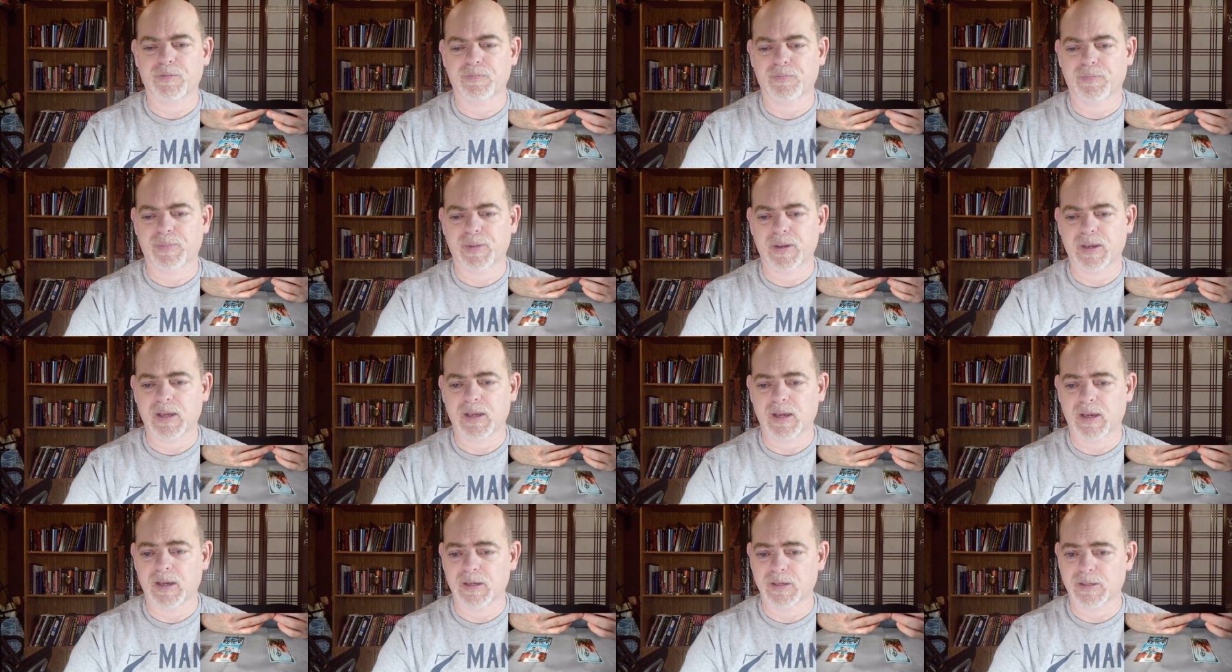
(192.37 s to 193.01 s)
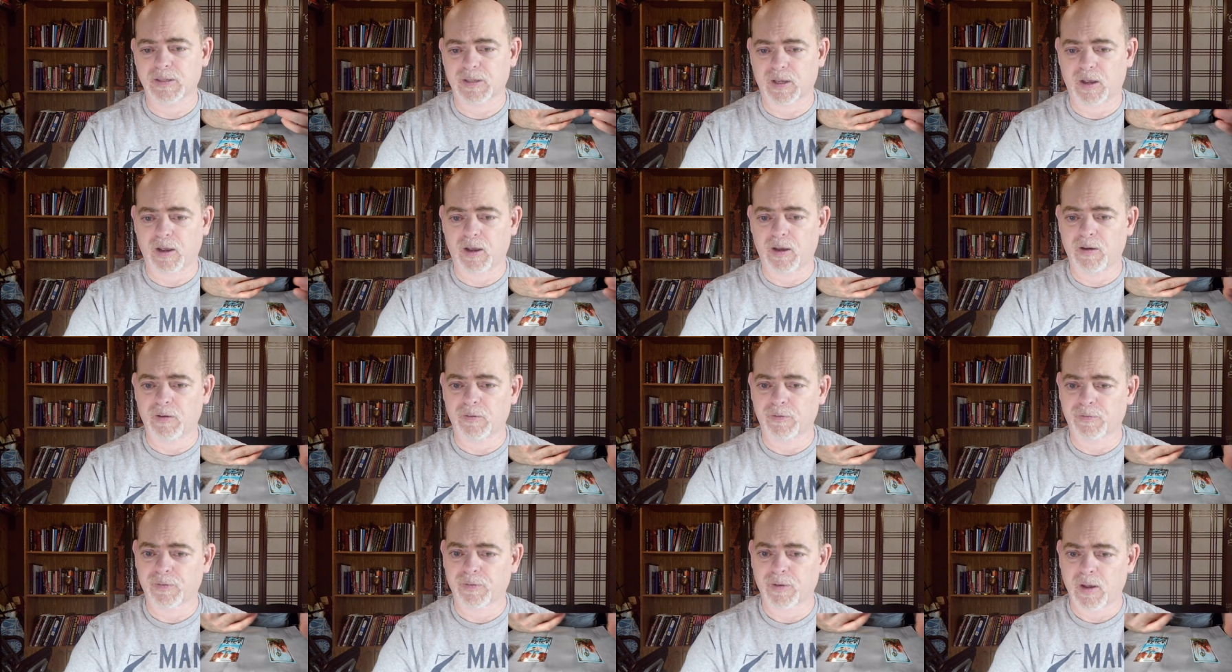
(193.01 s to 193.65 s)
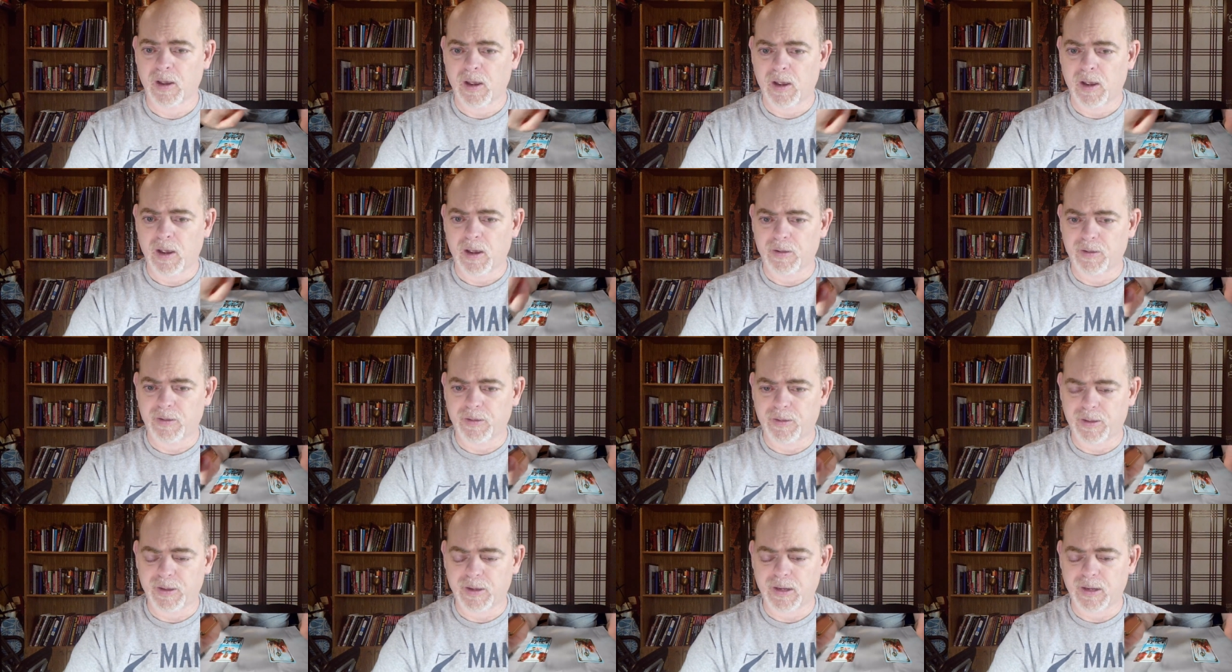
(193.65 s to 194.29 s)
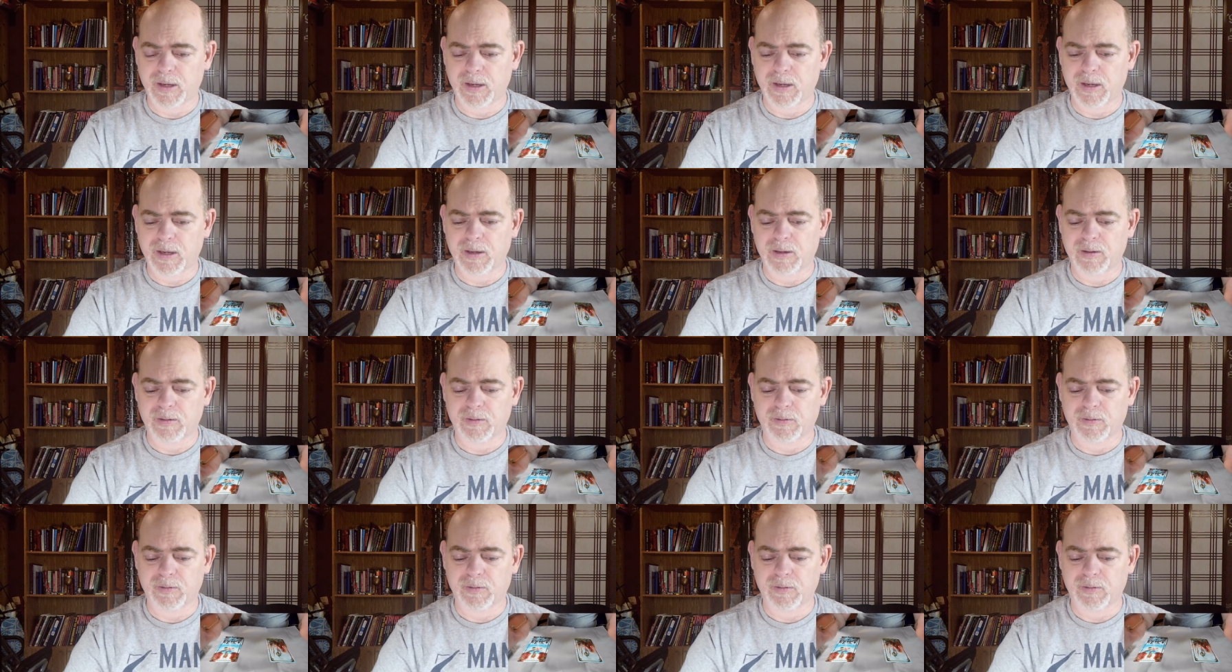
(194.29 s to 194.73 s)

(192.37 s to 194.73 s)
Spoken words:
because of the